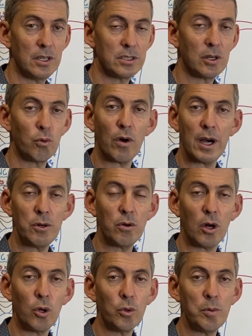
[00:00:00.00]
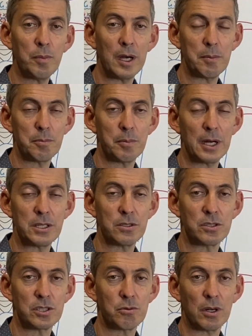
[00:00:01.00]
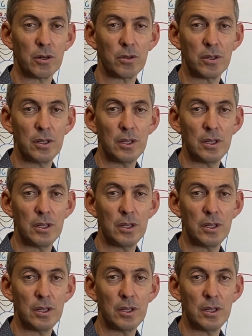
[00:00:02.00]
So why do older patients struggle?